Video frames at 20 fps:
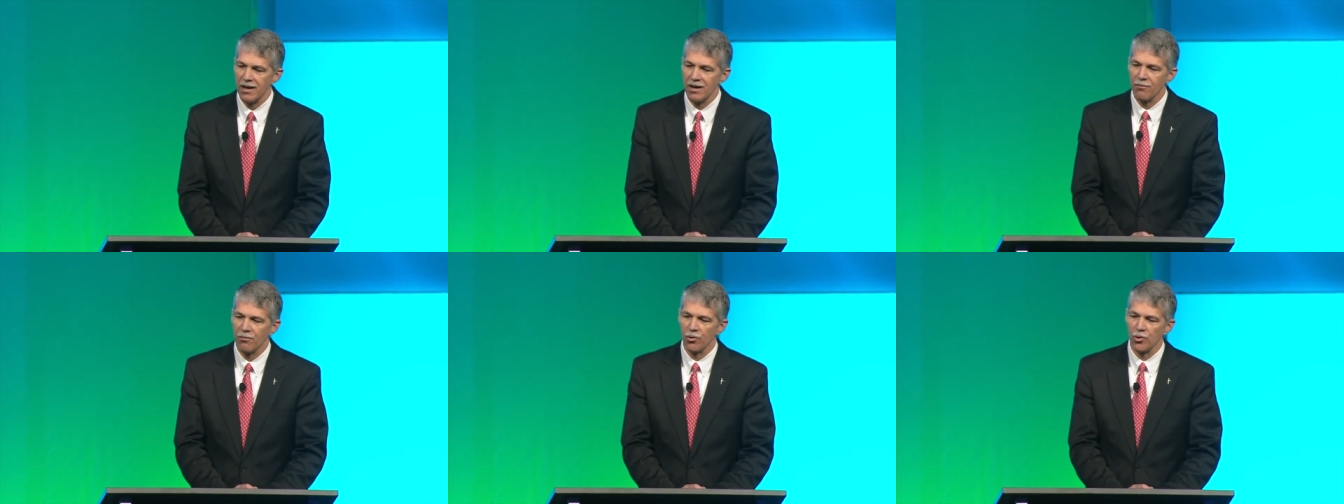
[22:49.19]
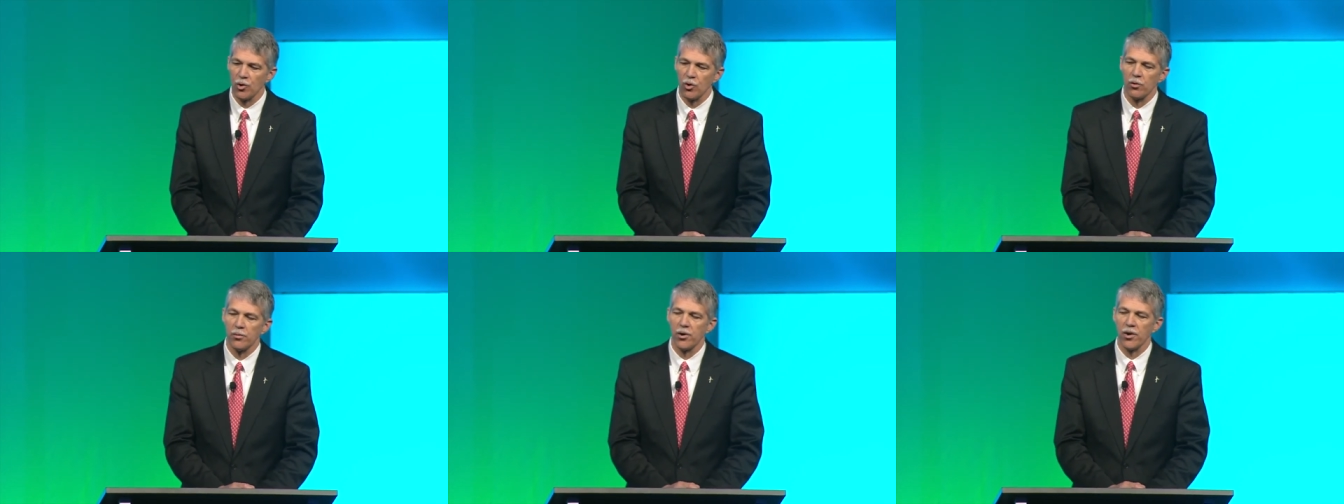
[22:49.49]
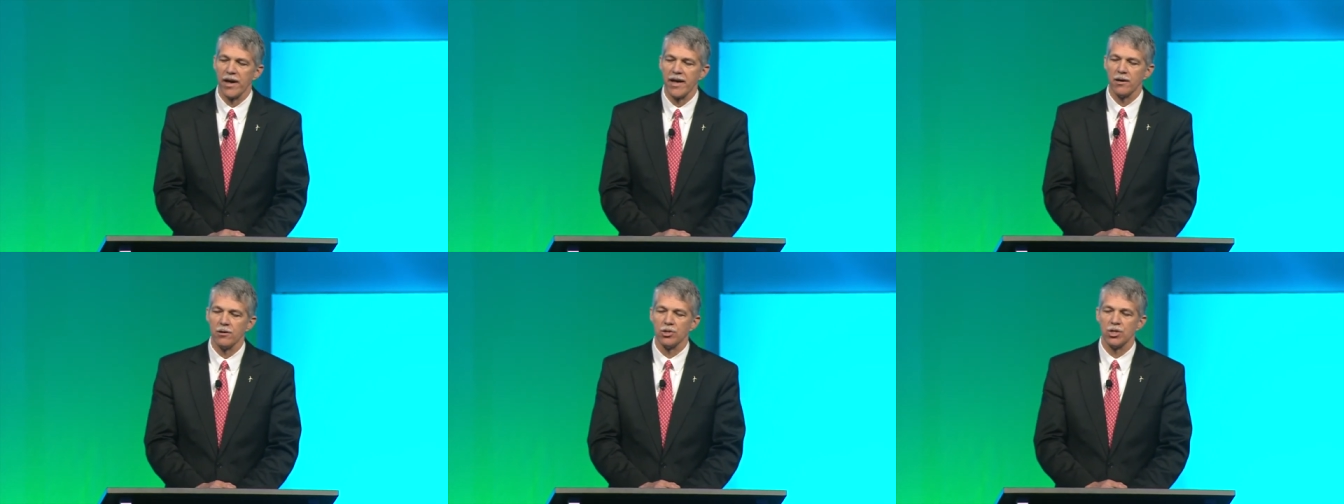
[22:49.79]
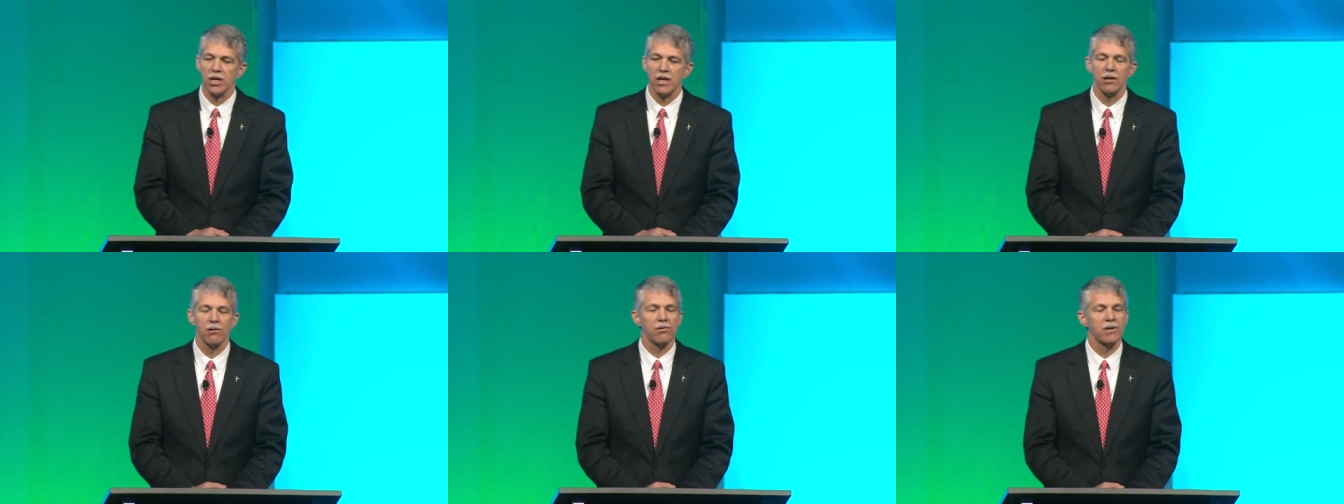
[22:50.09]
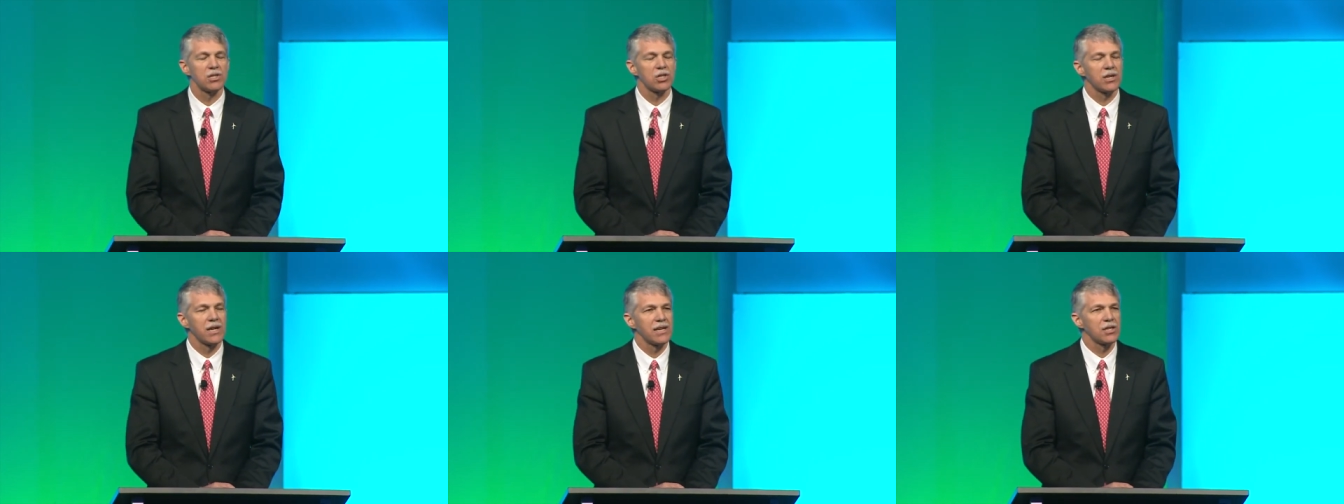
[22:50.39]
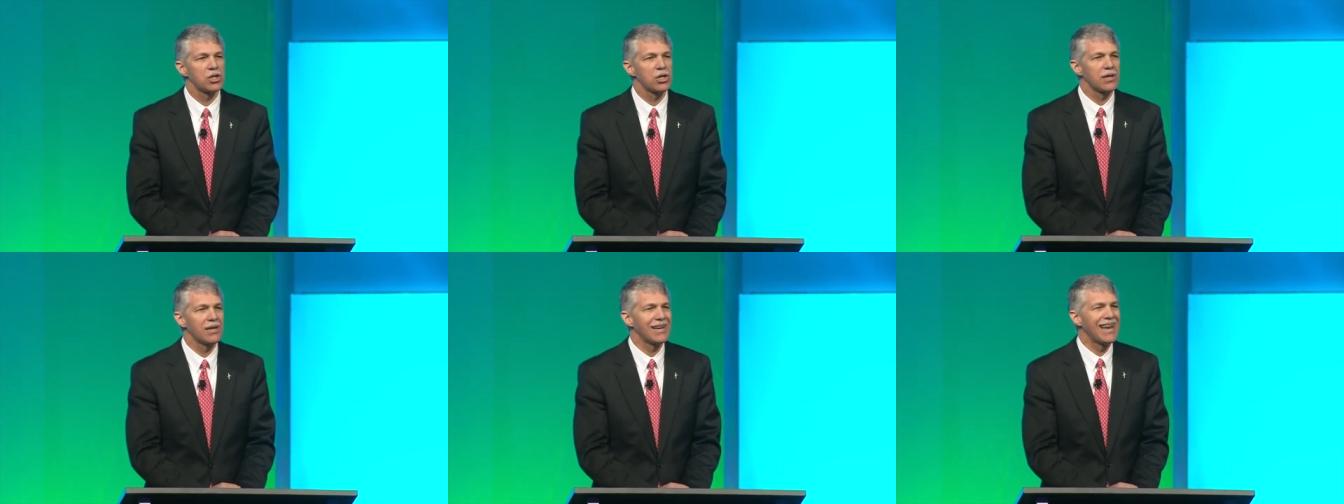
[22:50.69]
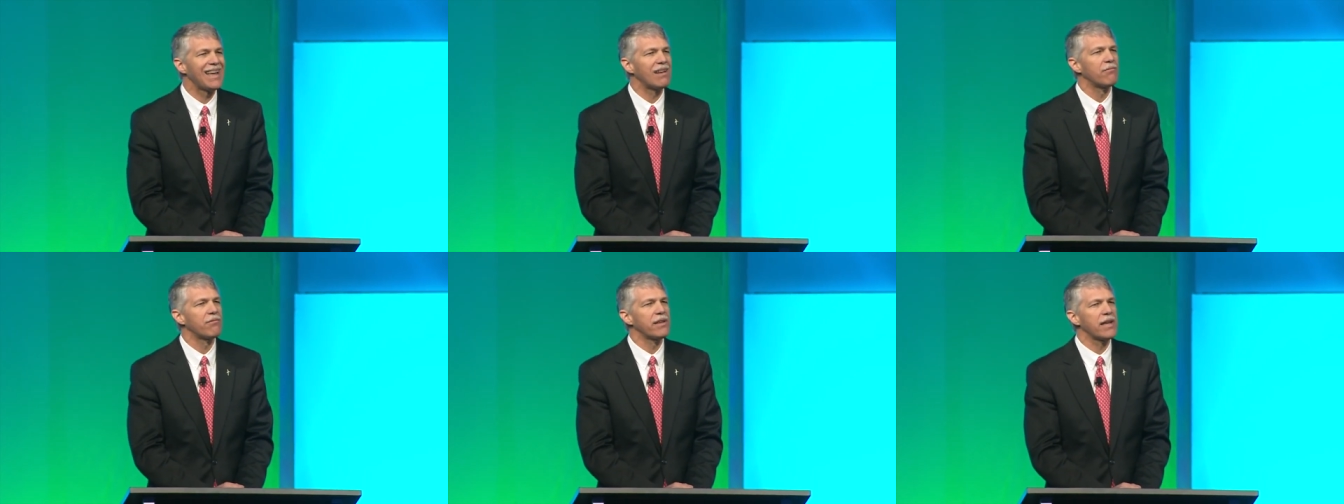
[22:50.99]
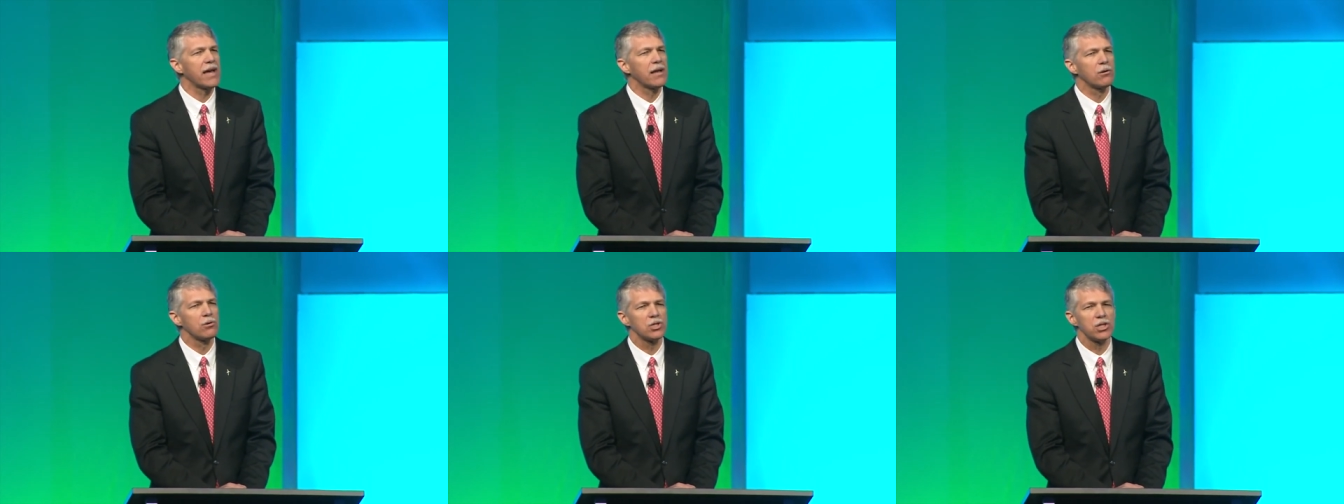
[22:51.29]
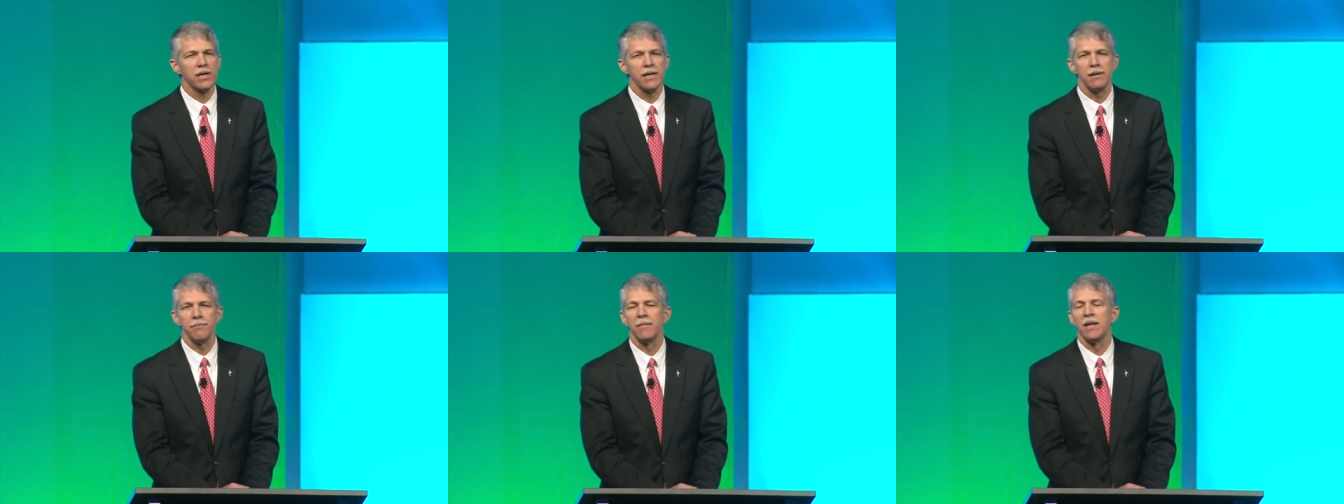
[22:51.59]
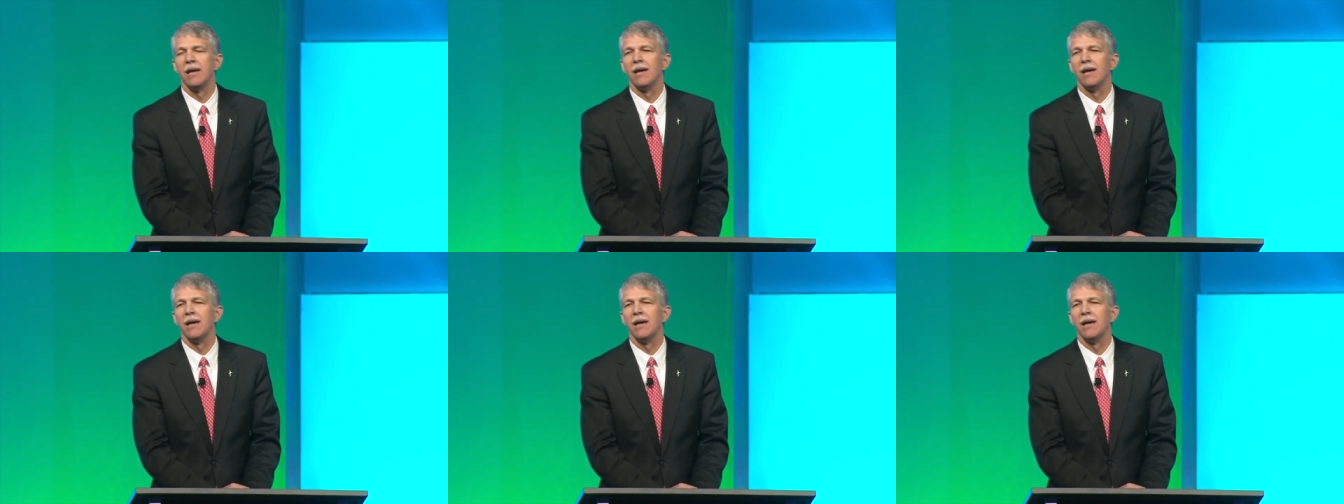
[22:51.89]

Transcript: for Renewable Energy and Origination at NV Energy